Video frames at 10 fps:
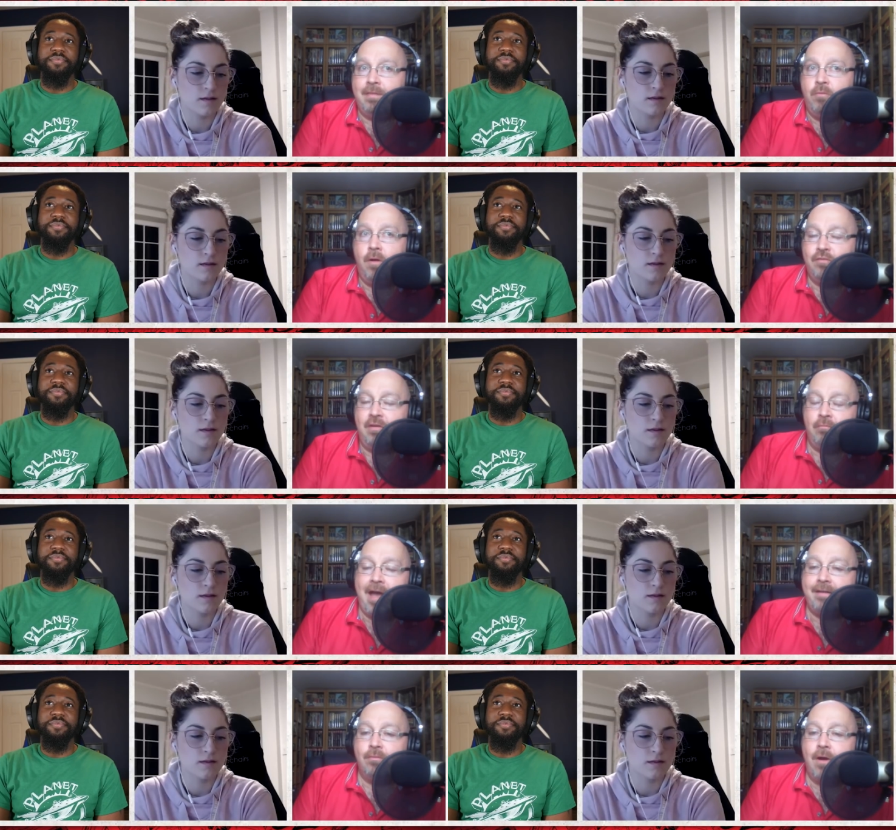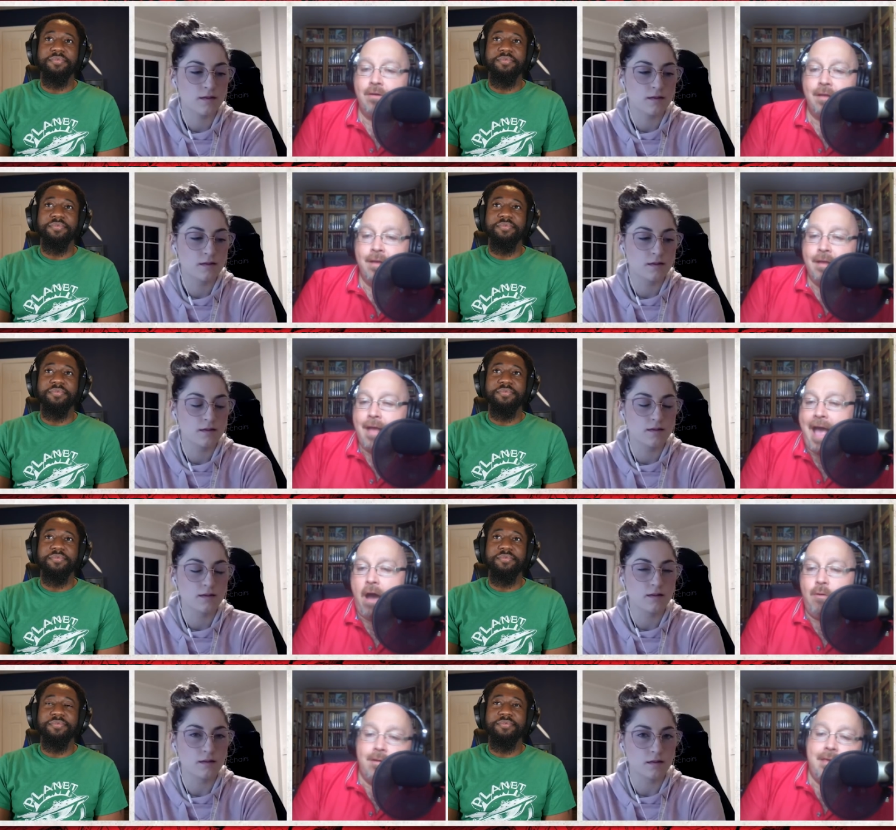Speaker 1: and watched in Ragnarok?
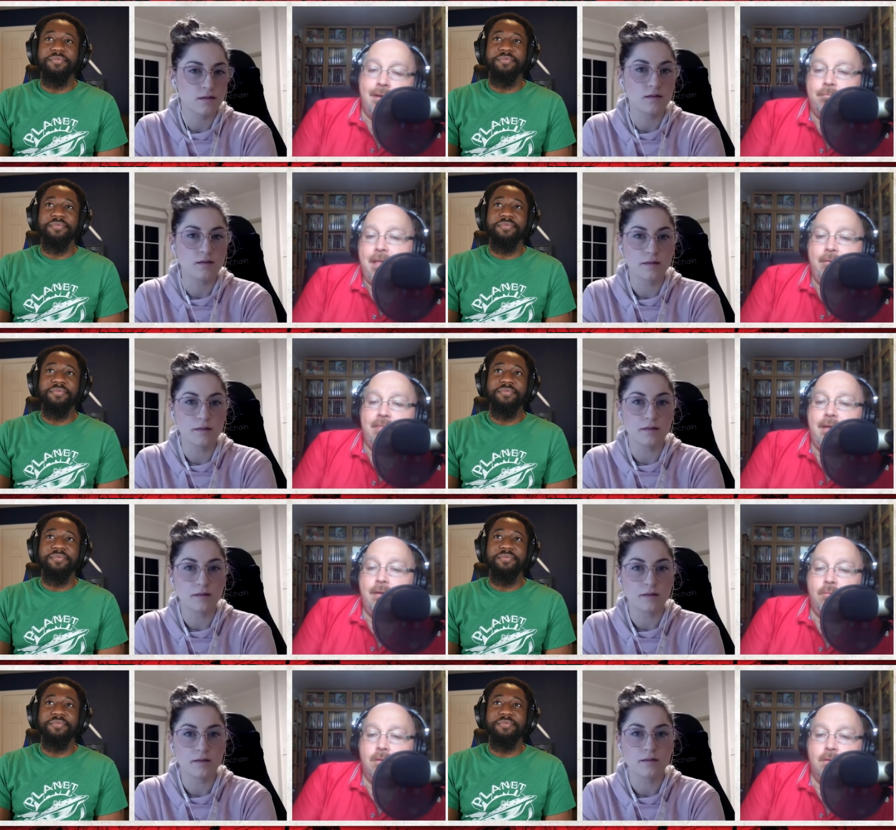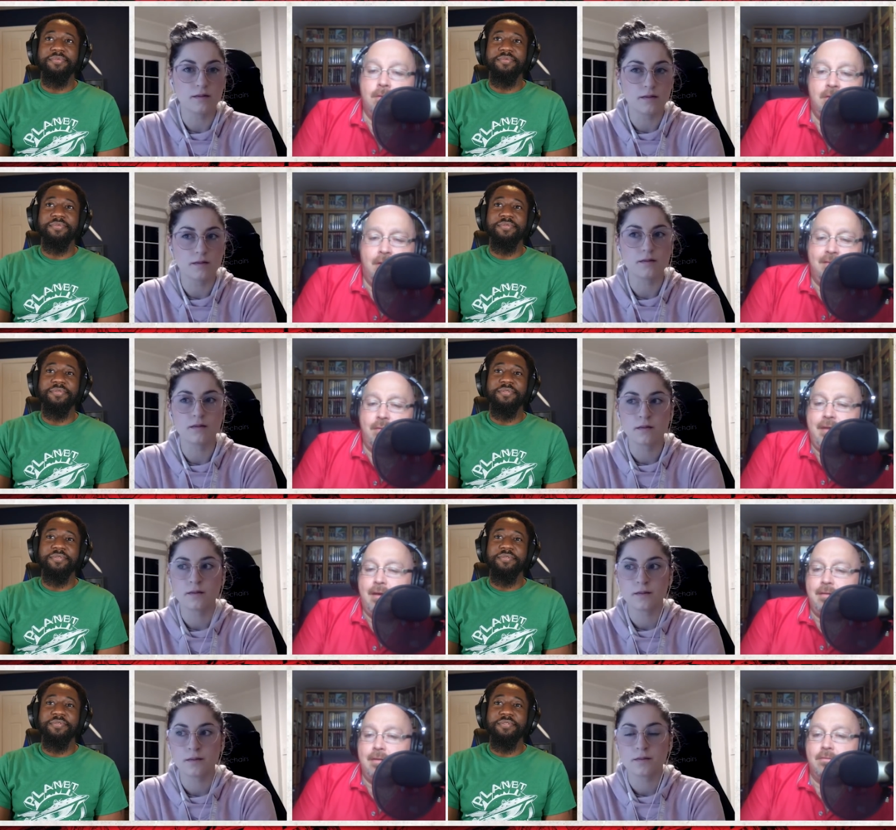How are they going to play with that? I wonder. Do you guys have any
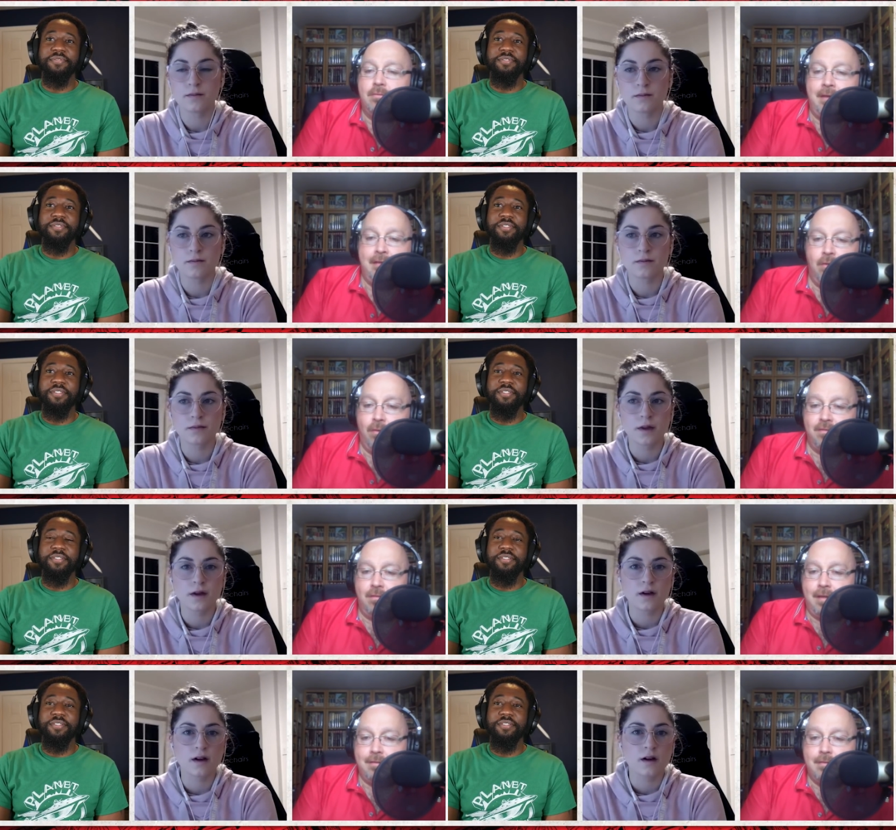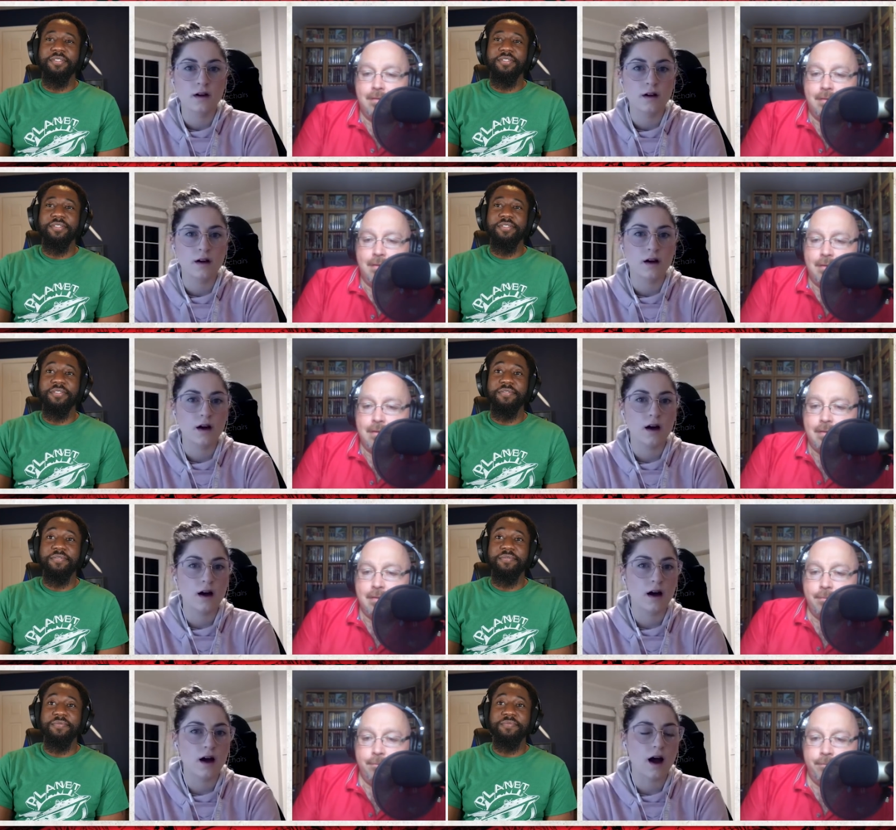ideas or any thoughts on that?
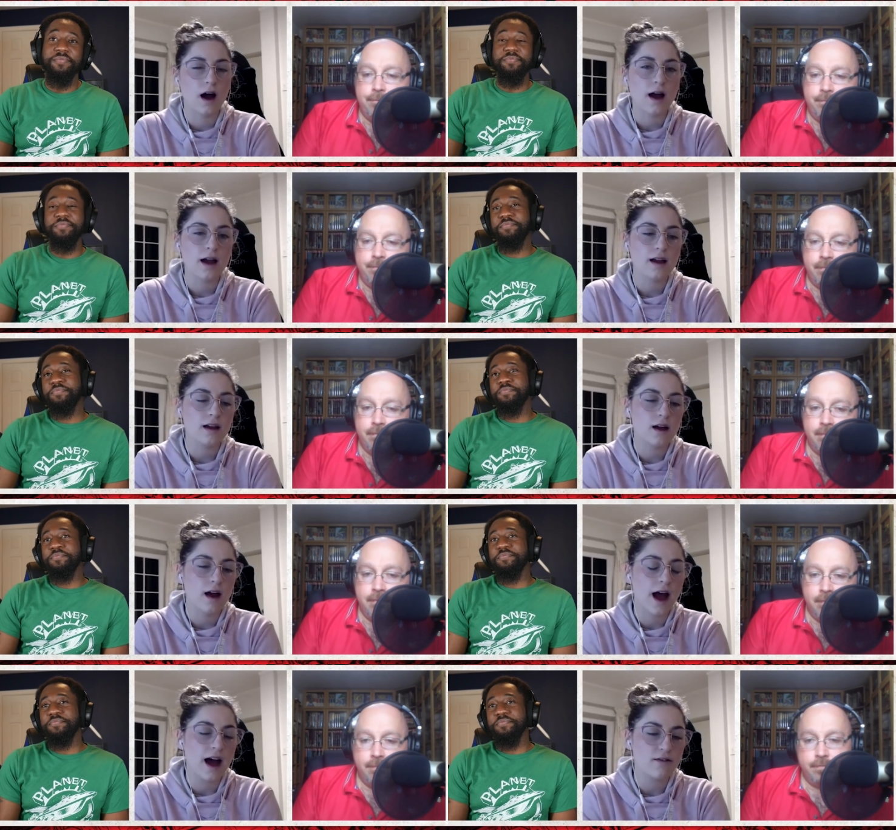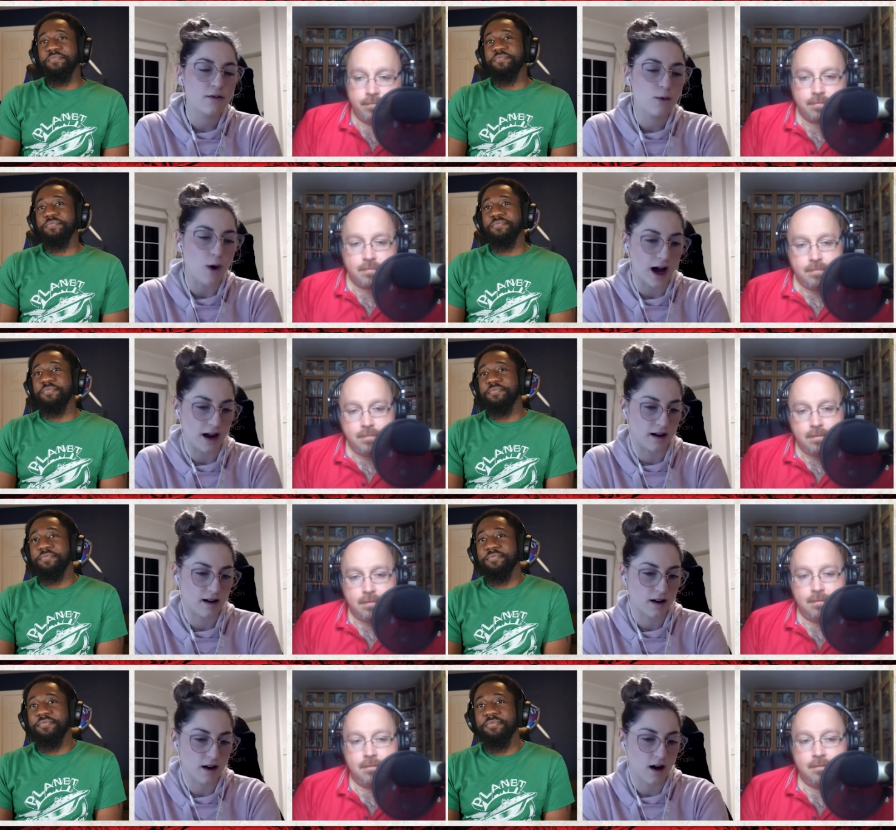
Speaker 2: I have
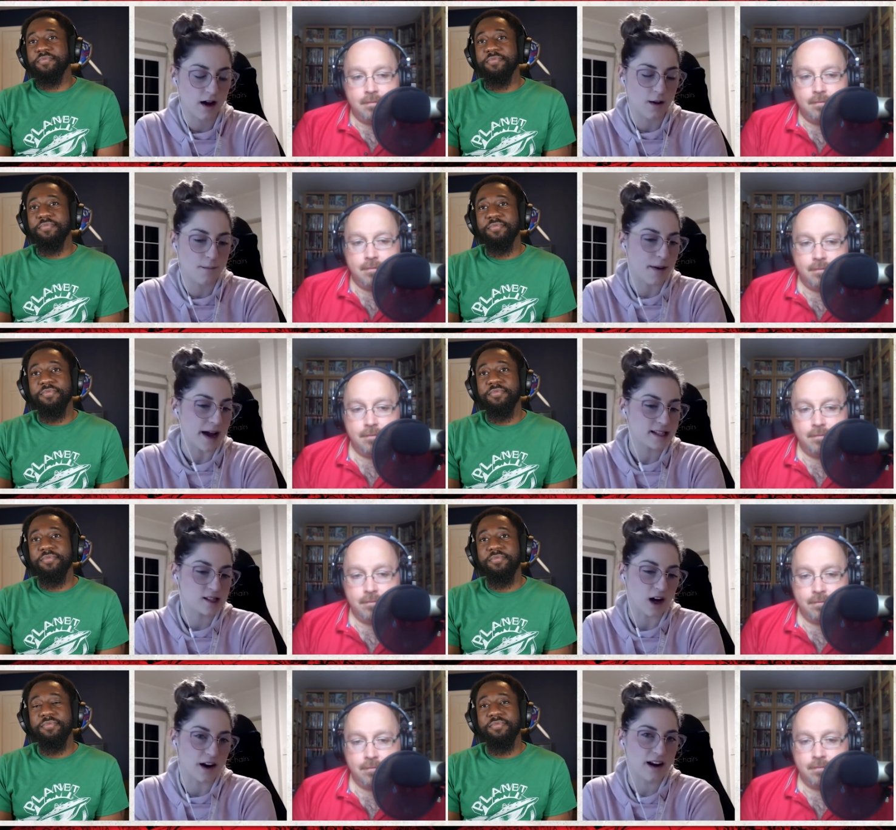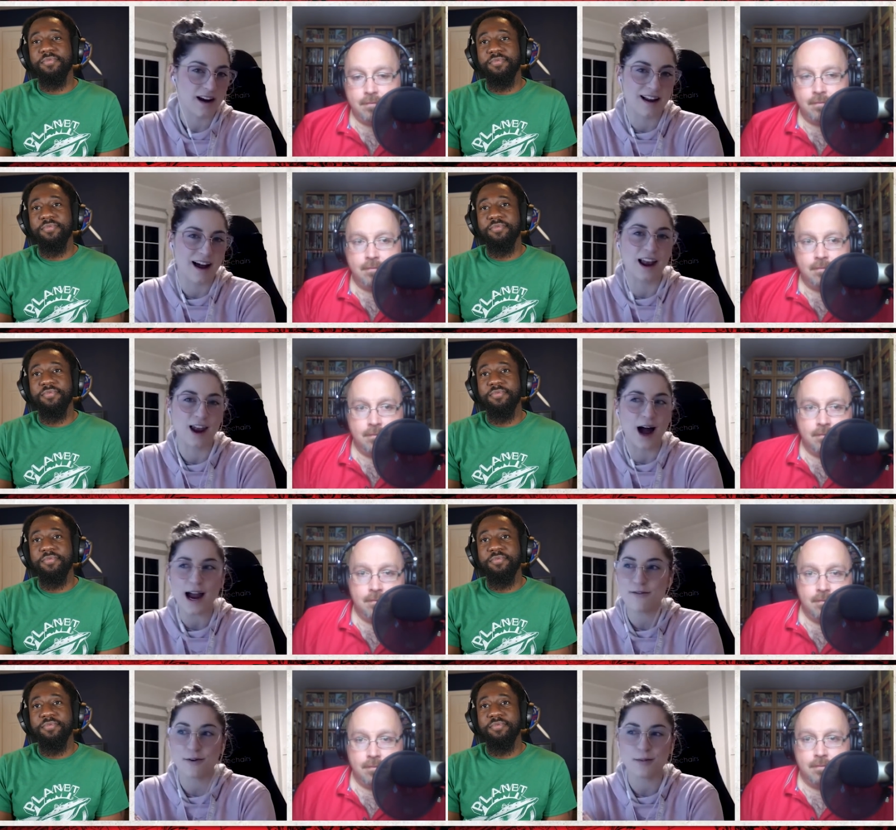one based on a
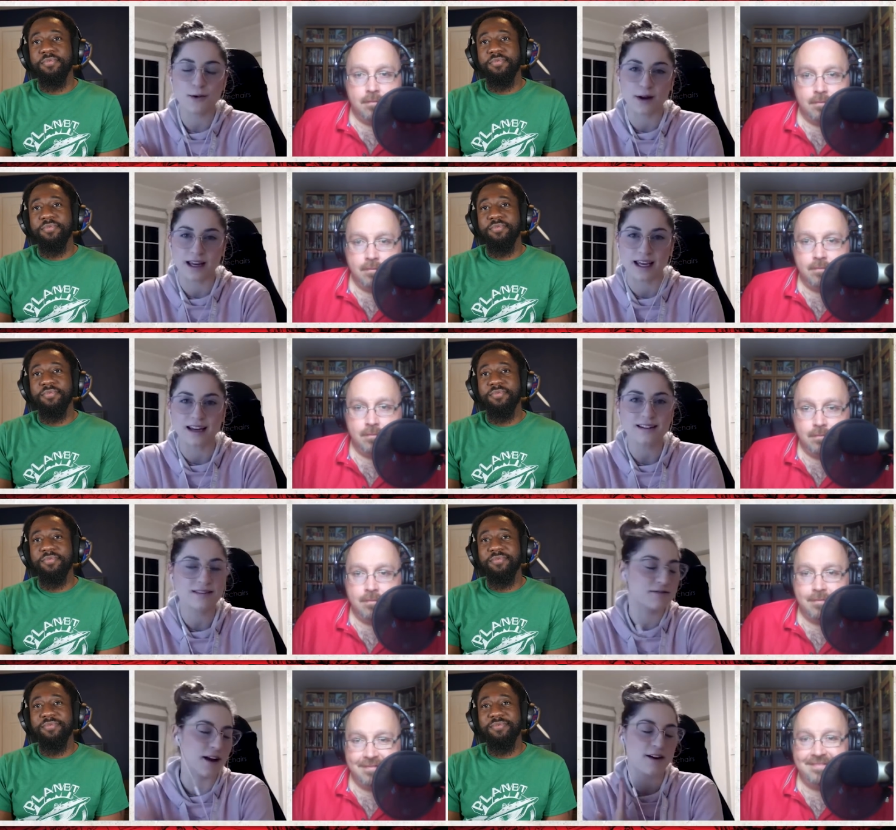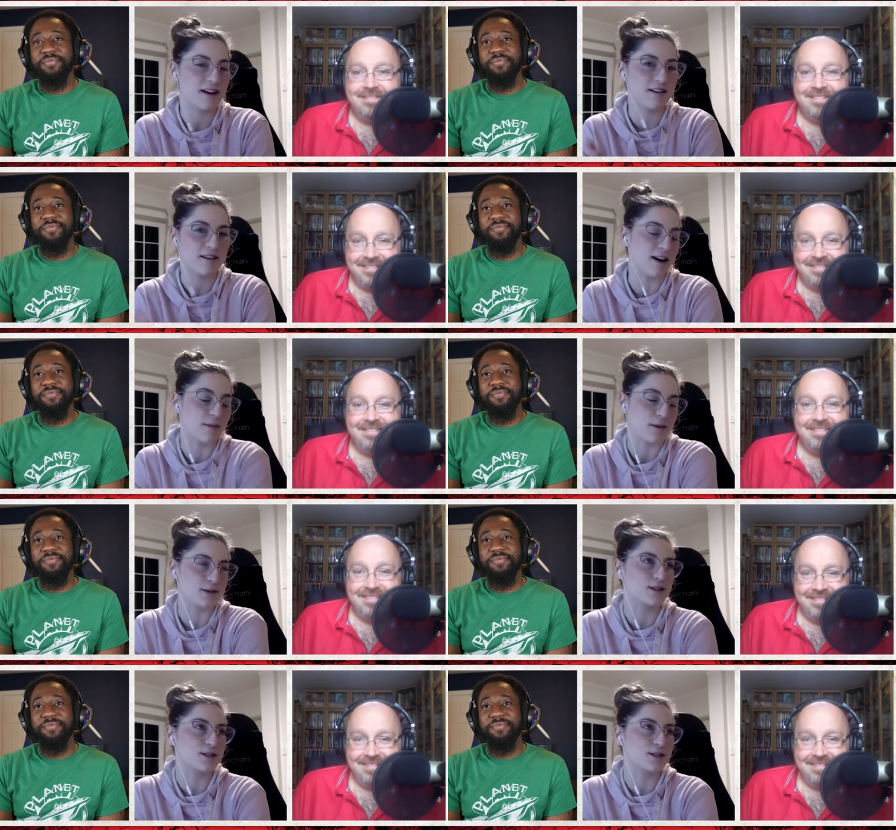line from the wiki, very credible